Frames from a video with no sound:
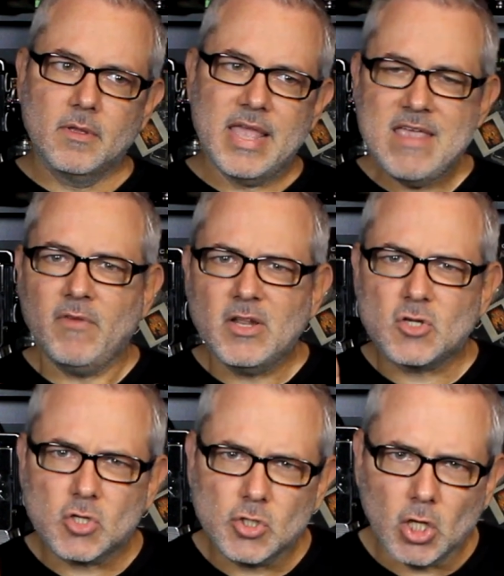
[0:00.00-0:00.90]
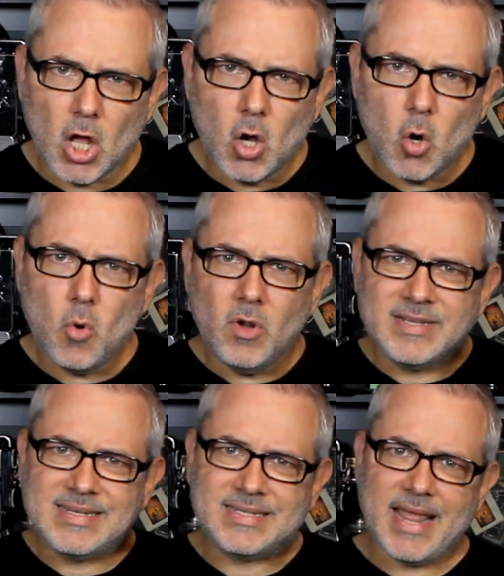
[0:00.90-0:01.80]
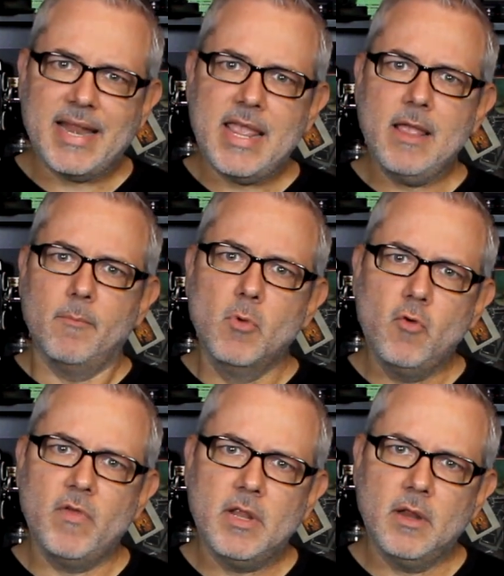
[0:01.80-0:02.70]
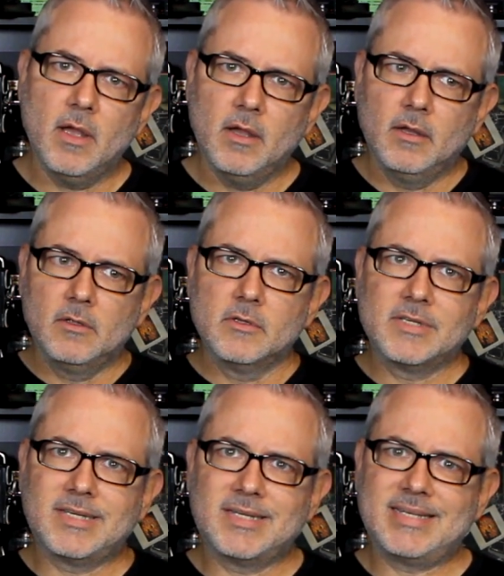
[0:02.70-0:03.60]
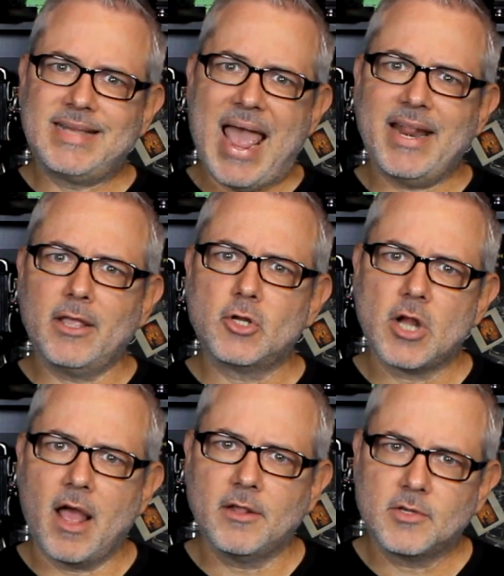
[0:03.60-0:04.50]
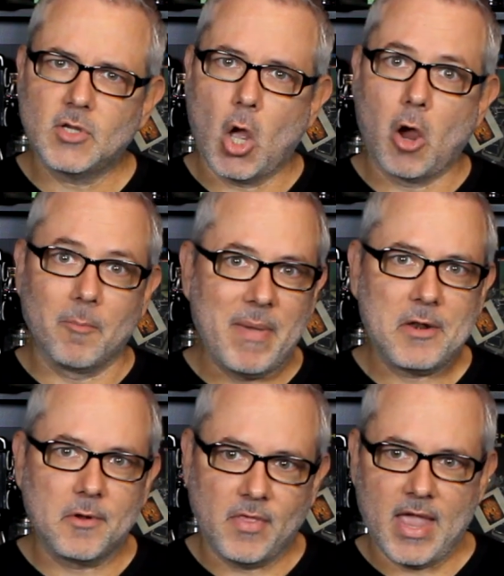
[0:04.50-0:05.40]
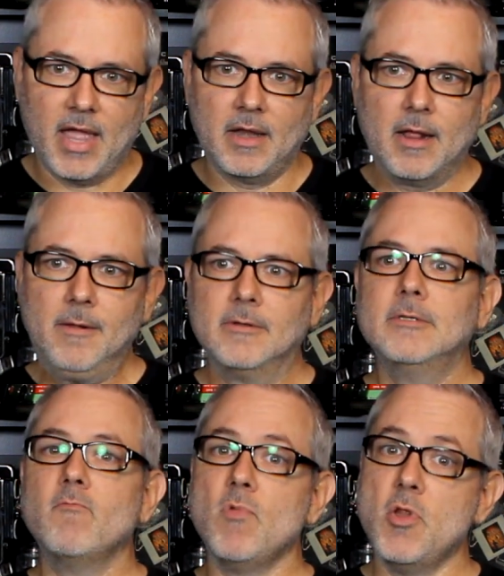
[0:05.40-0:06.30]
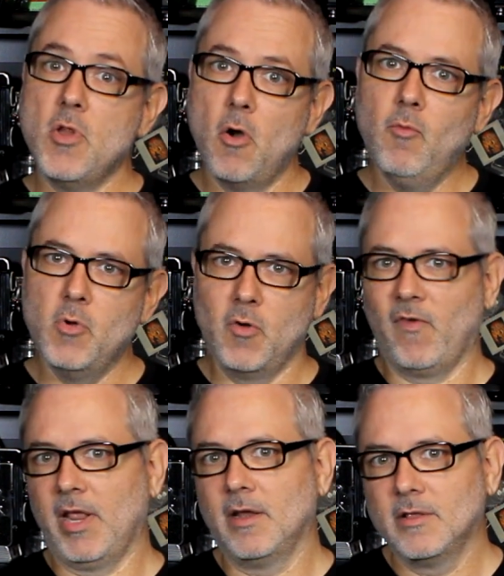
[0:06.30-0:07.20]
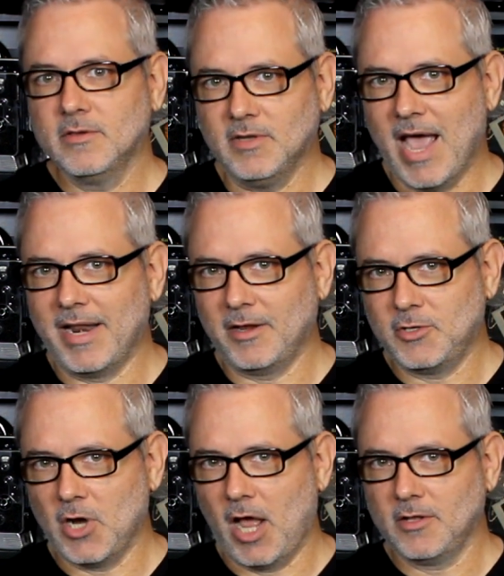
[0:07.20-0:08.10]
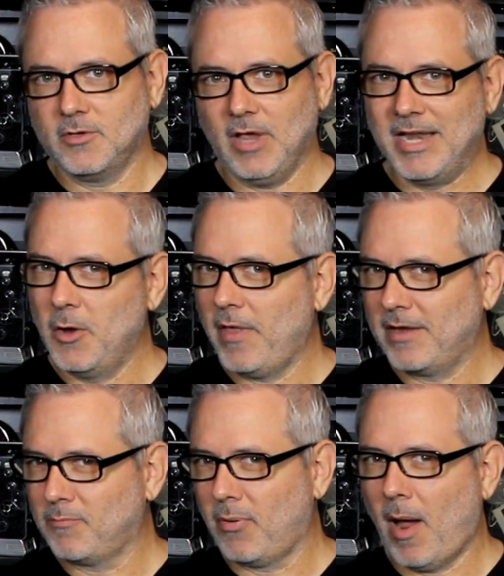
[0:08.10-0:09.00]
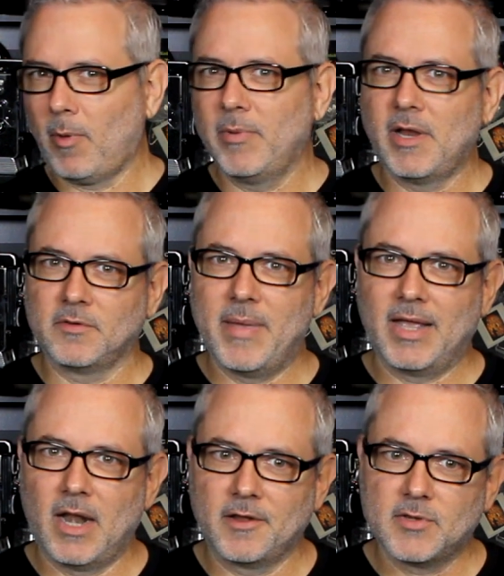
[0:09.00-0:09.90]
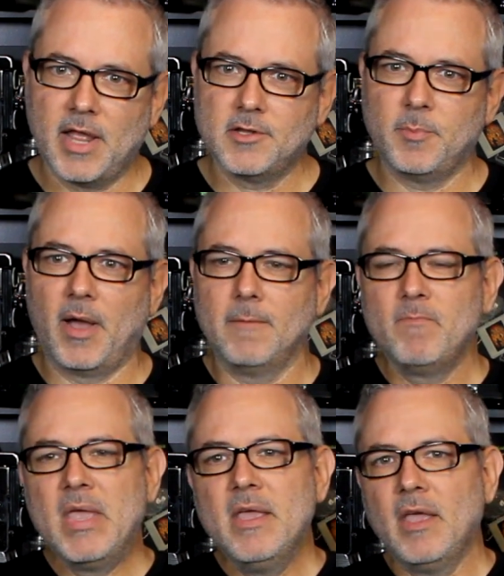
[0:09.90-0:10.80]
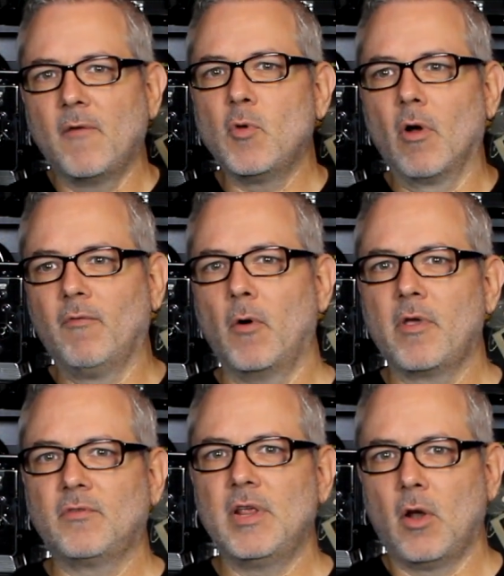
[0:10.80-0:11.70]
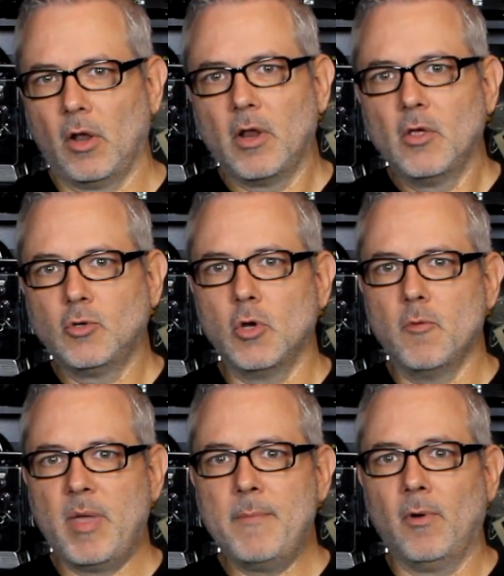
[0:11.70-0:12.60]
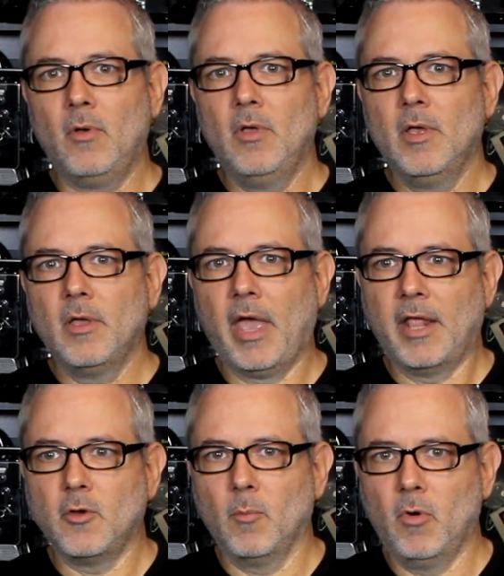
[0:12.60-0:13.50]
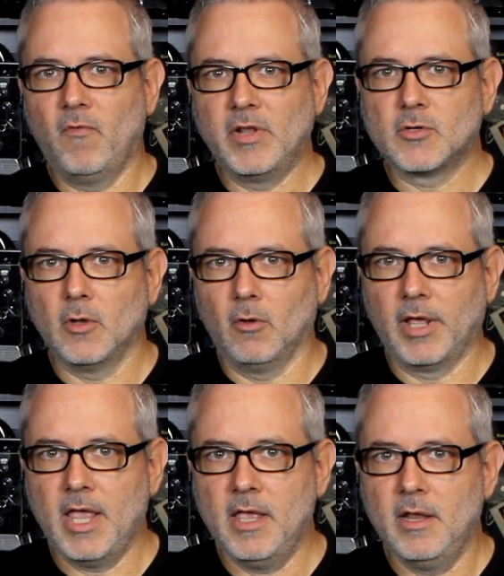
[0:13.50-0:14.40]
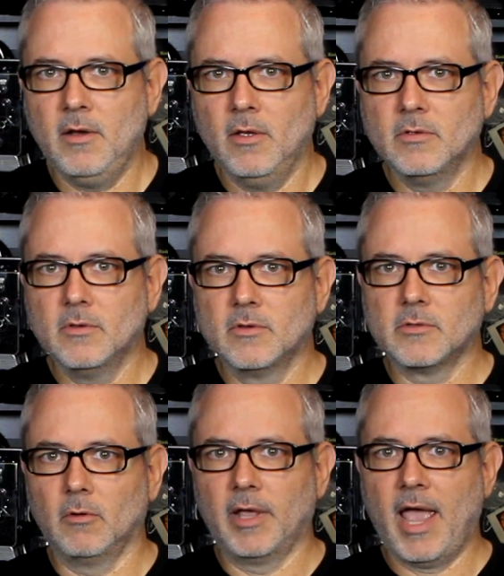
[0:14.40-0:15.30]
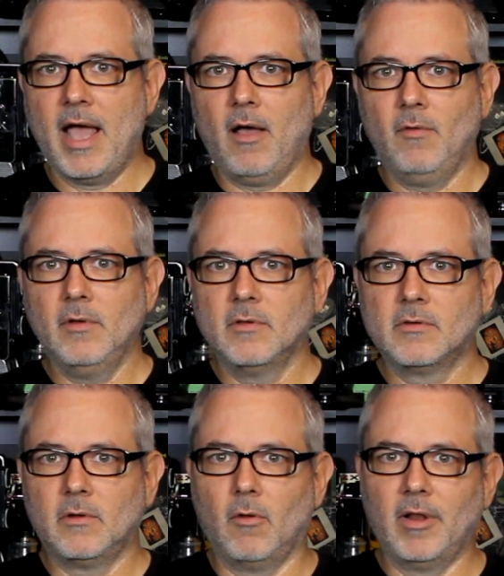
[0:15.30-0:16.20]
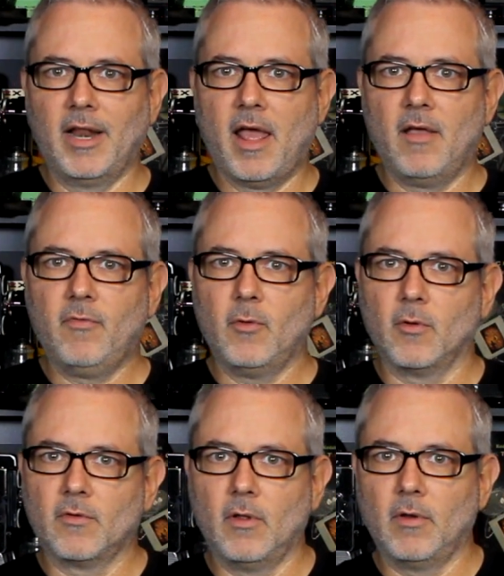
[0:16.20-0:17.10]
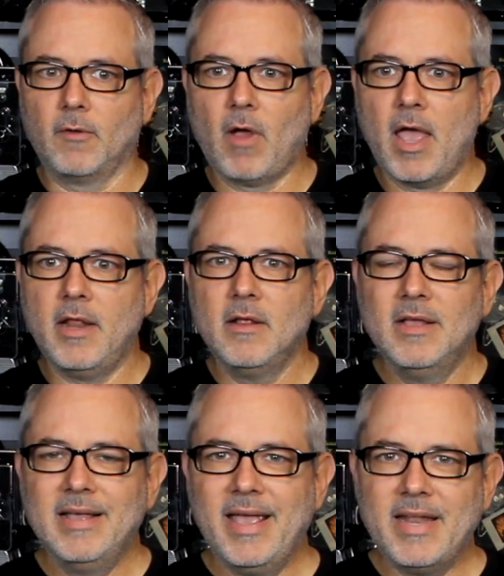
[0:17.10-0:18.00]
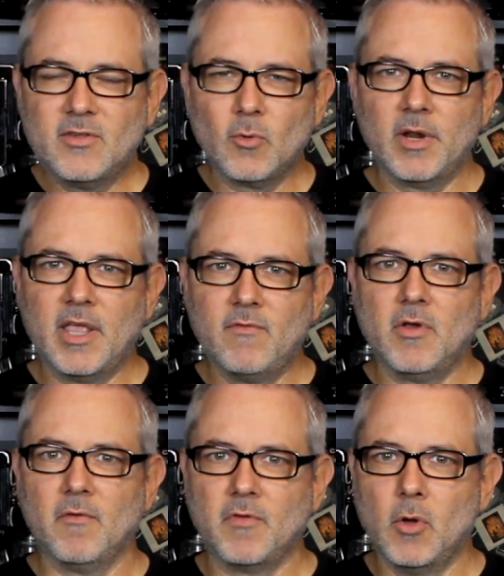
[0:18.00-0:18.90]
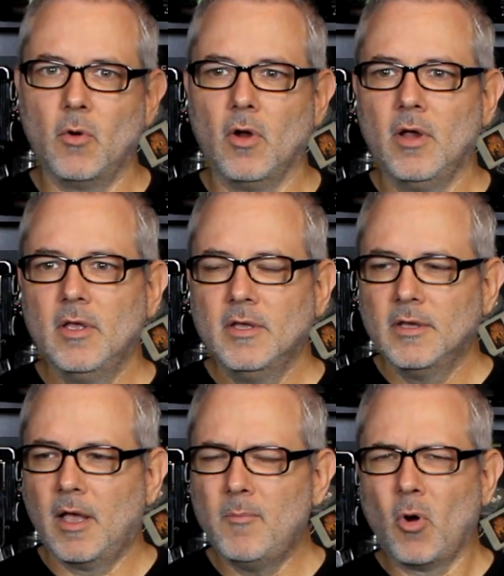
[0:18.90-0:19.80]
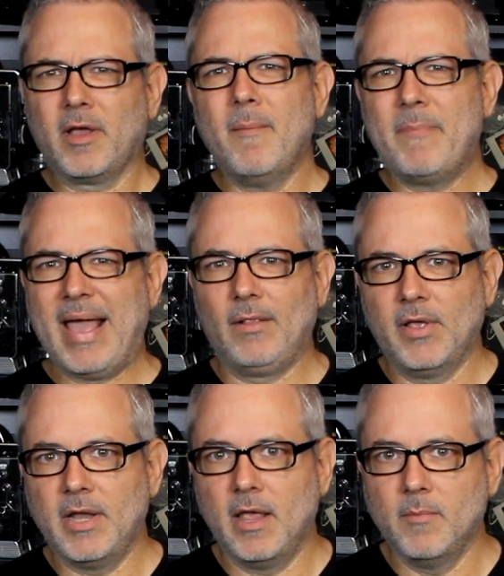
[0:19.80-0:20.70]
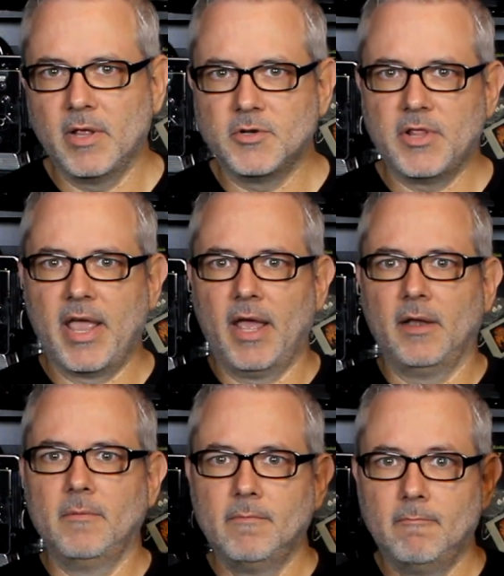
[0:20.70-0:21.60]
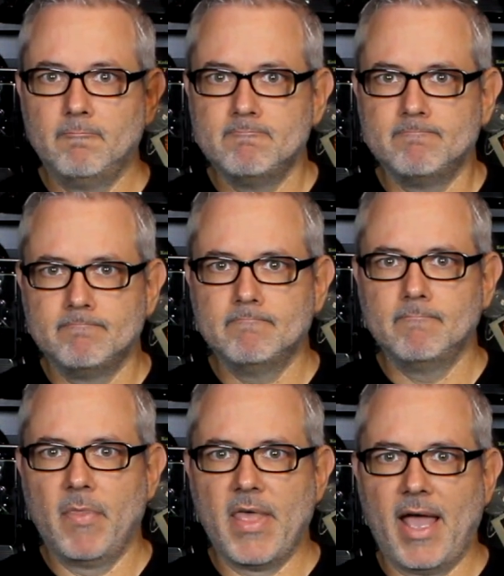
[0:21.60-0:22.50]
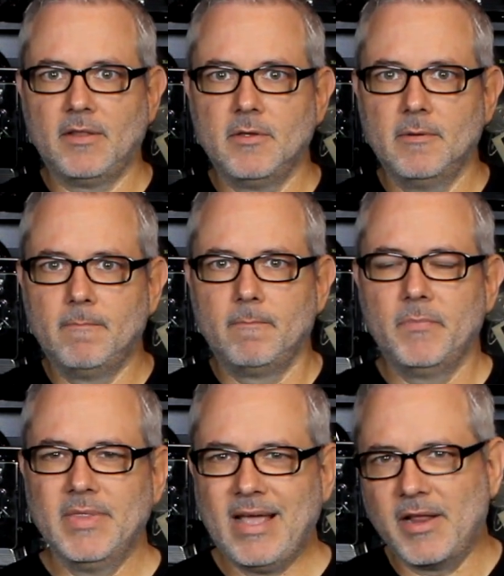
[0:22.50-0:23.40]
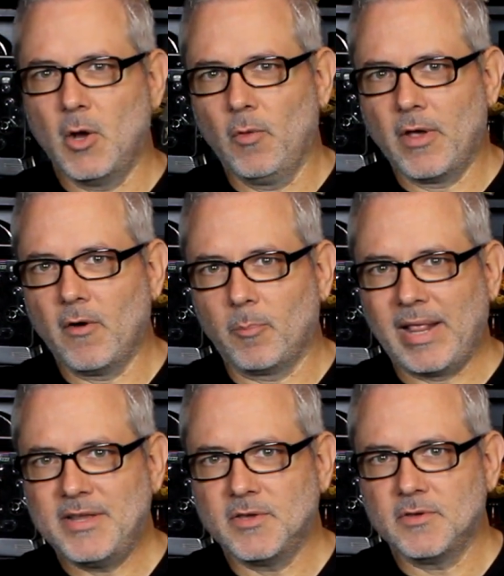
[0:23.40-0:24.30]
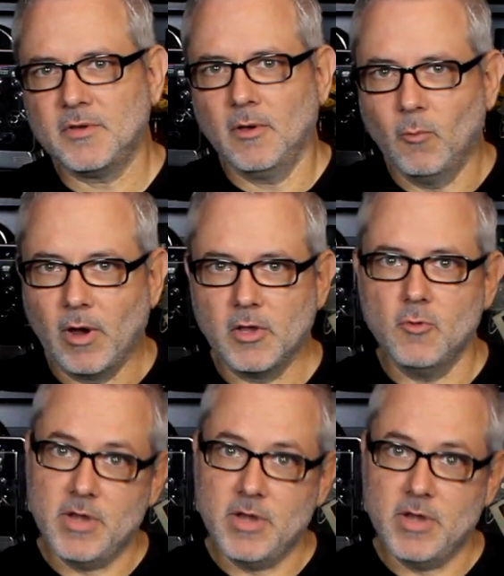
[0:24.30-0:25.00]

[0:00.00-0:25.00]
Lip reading: even slow, steady moving static shots are better than no moving static shots. I know that probably doesn't make a lot of sense, but if you are focusing on two people and you're moving slowly in, slowly out, slowly left, or slowly right, it sort of gives your viewer a more compelling image than that. Now, I know there are places where you